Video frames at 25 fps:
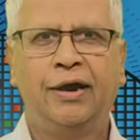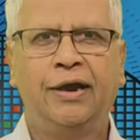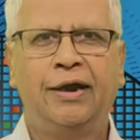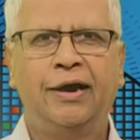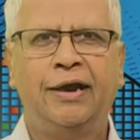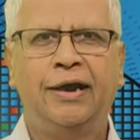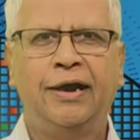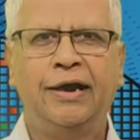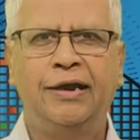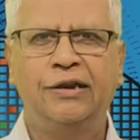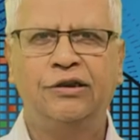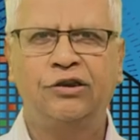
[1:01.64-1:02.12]

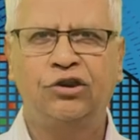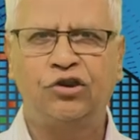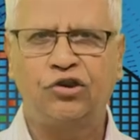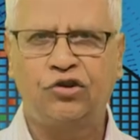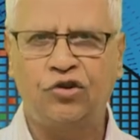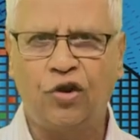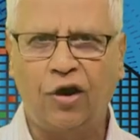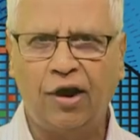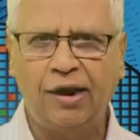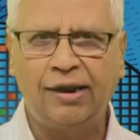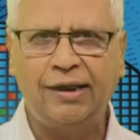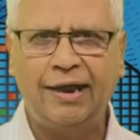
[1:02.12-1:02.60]

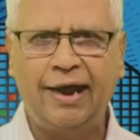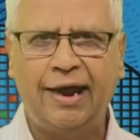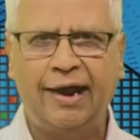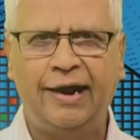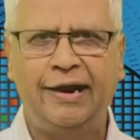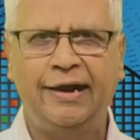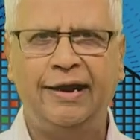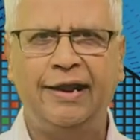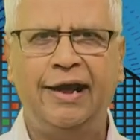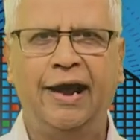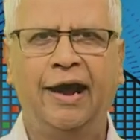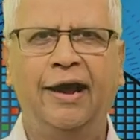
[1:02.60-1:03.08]
install the
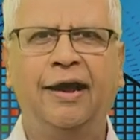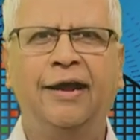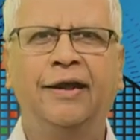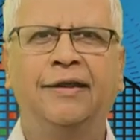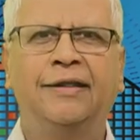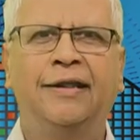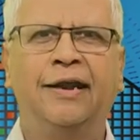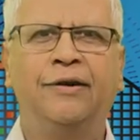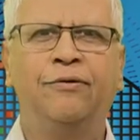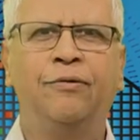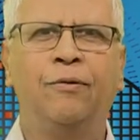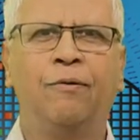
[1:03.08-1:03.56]
idea
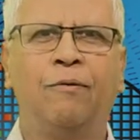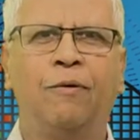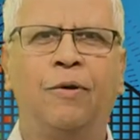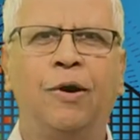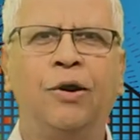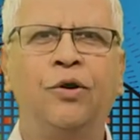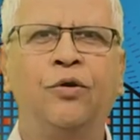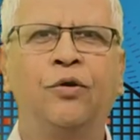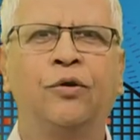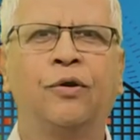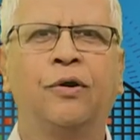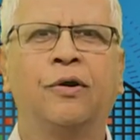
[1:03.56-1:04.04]
that we
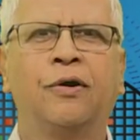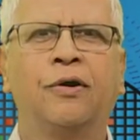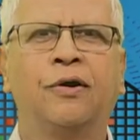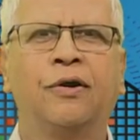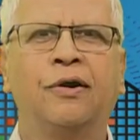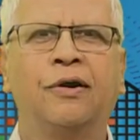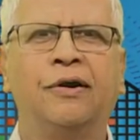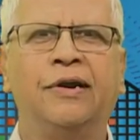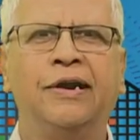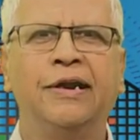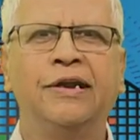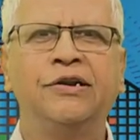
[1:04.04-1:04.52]
want to
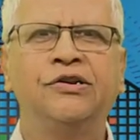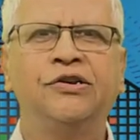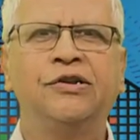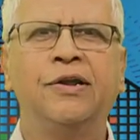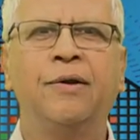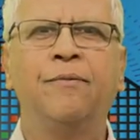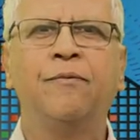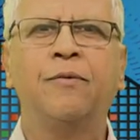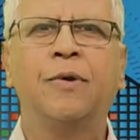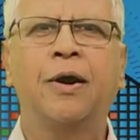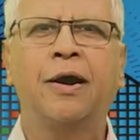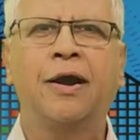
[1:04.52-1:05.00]
teach
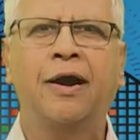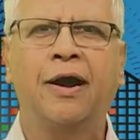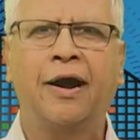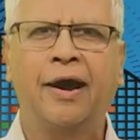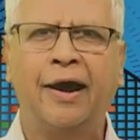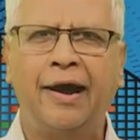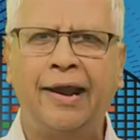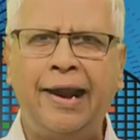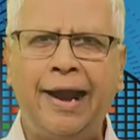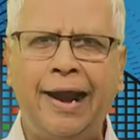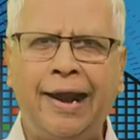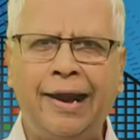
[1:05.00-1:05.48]
them
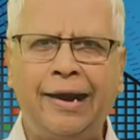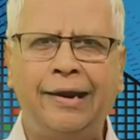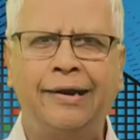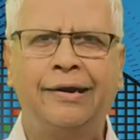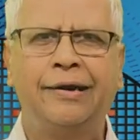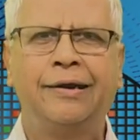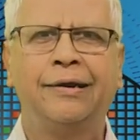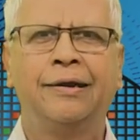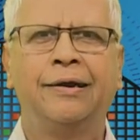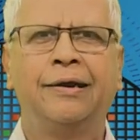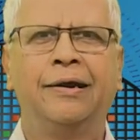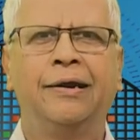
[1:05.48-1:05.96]

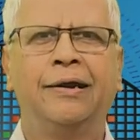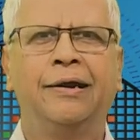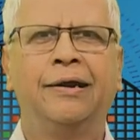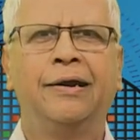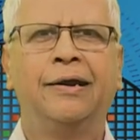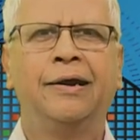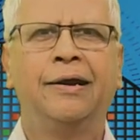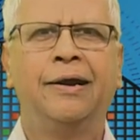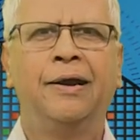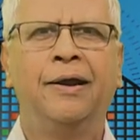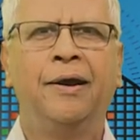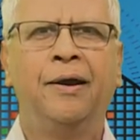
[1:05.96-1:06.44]
correct
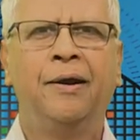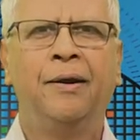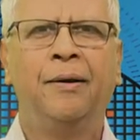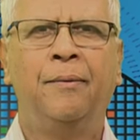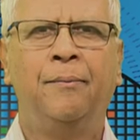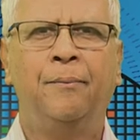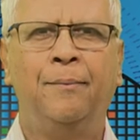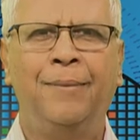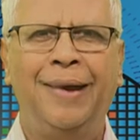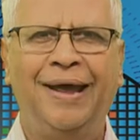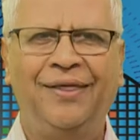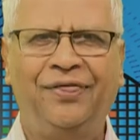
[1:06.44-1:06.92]

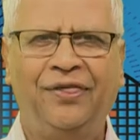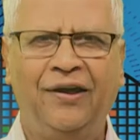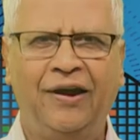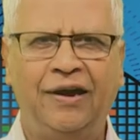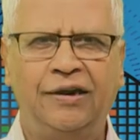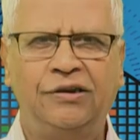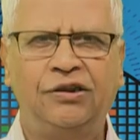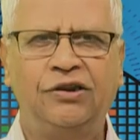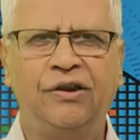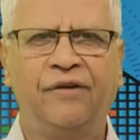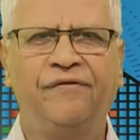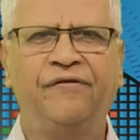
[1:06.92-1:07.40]

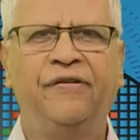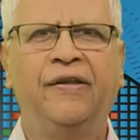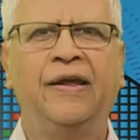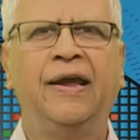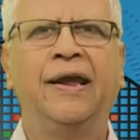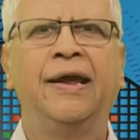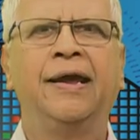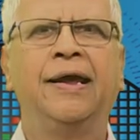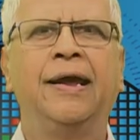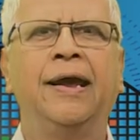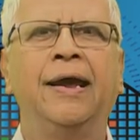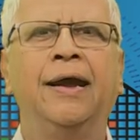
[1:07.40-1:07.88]
methods of
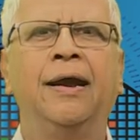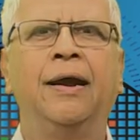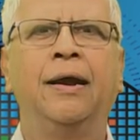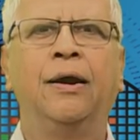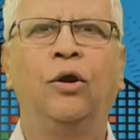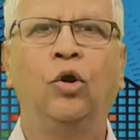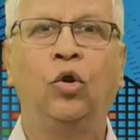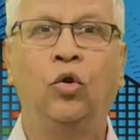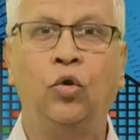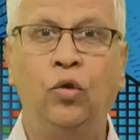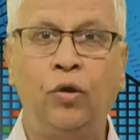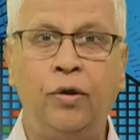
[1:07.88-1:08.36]

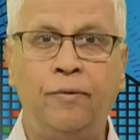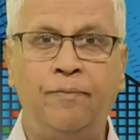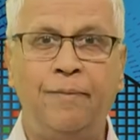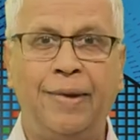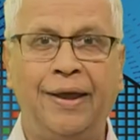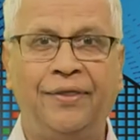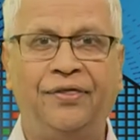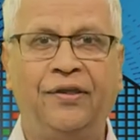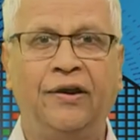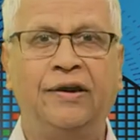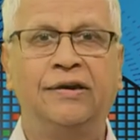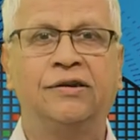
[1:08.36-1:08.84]
thinking, good
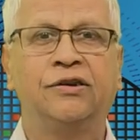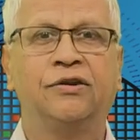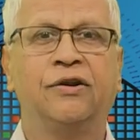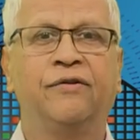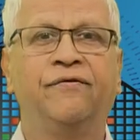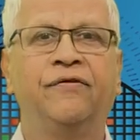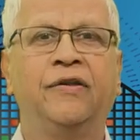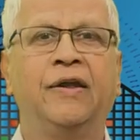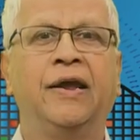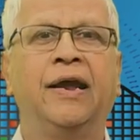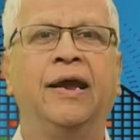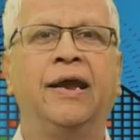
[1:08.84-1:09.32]
methods
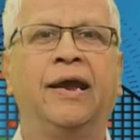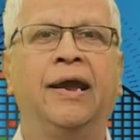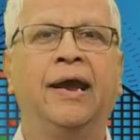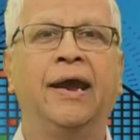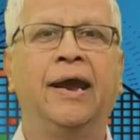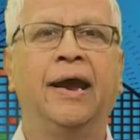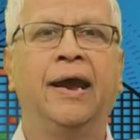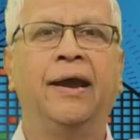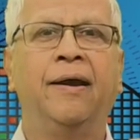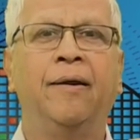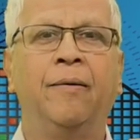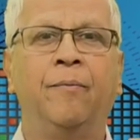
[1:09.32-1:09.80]
of
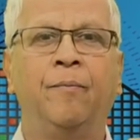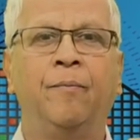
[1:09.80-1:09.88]
thinking.